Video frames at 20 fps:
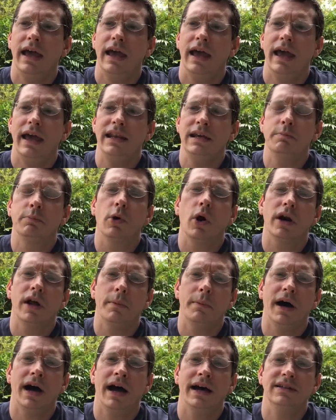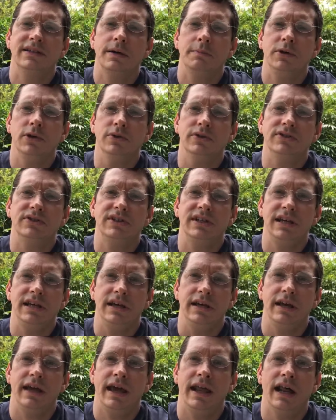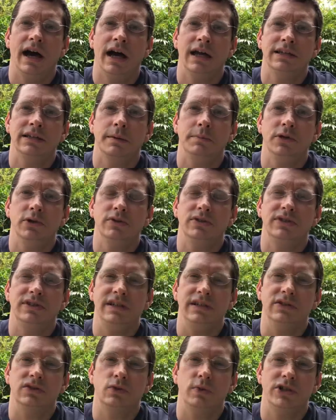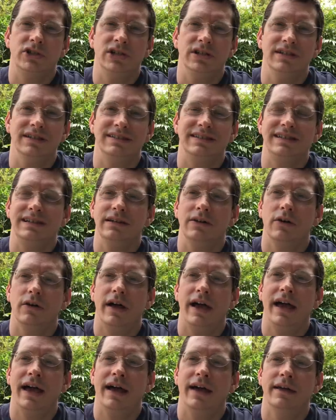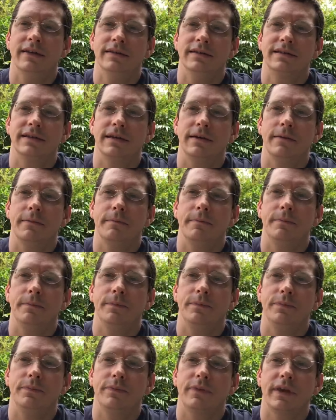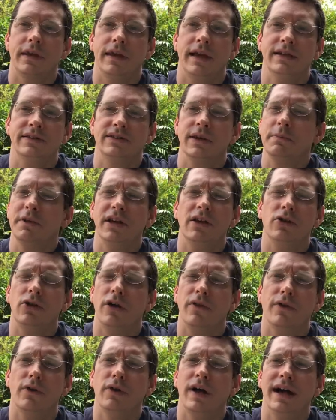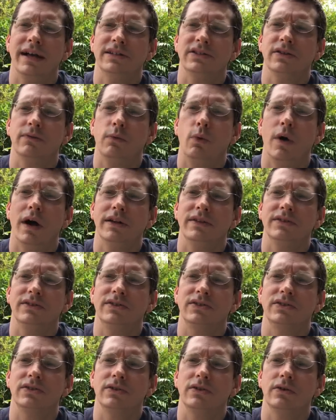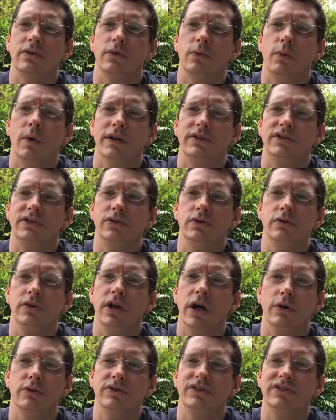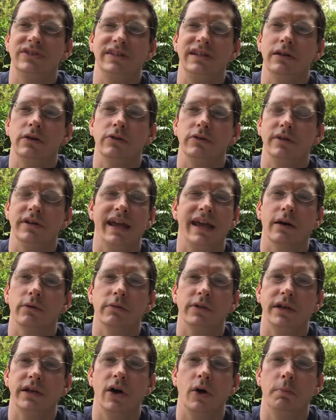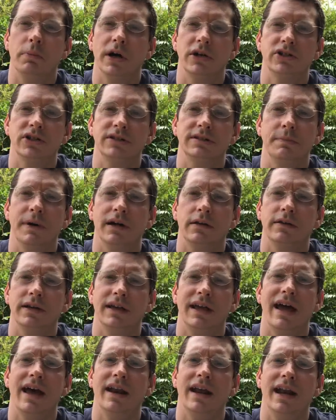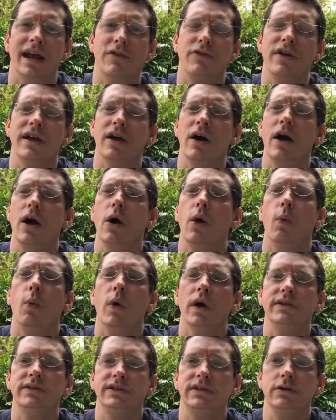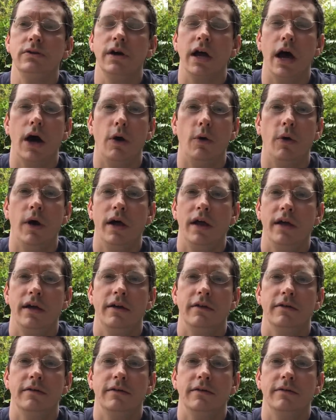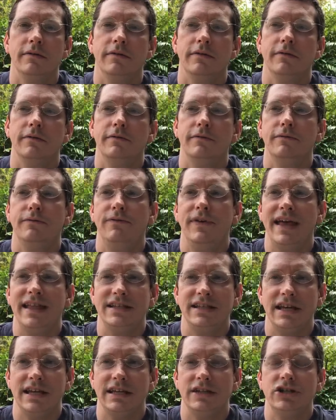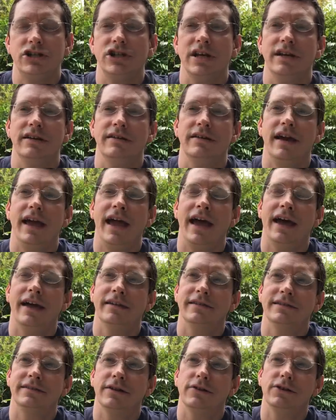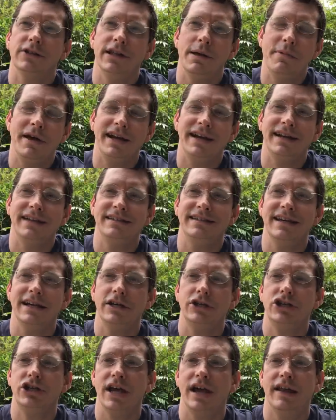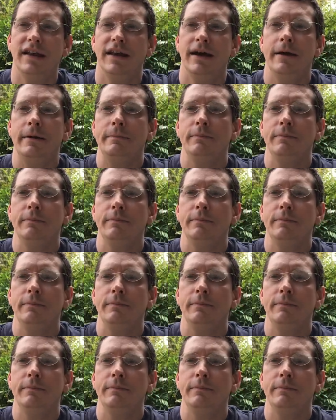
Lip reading: he brought up IWC and IWC switching to steel, and something along the lines of once you go steel, you can't really go precious metal again. And I think once you go vintage and limited edition,